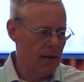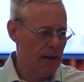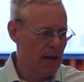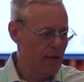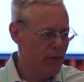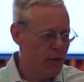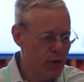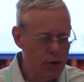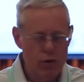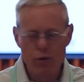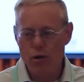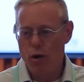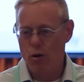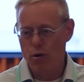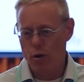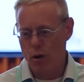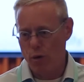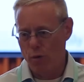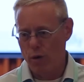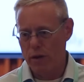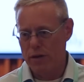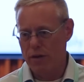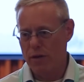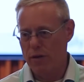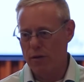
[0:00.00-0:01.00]
if you don't know
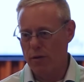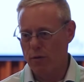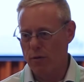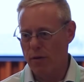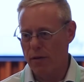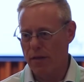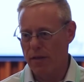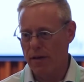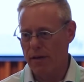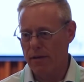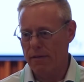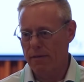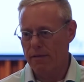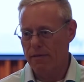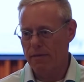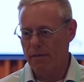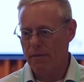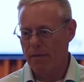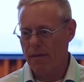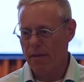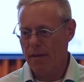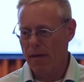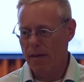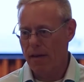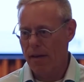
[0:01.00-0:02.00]
what to do with it.
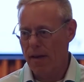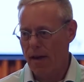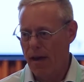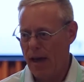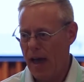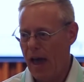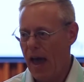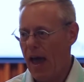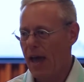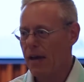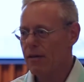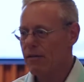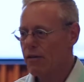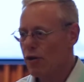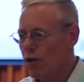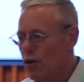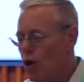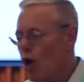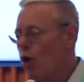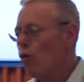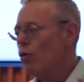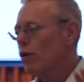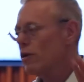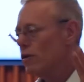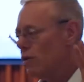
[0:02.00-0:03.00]
And to
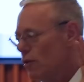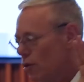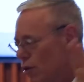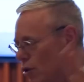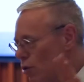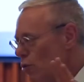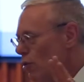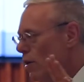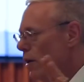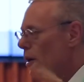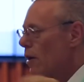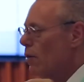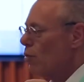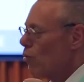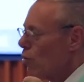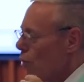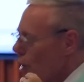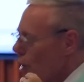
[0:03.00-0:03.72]
know what to do with it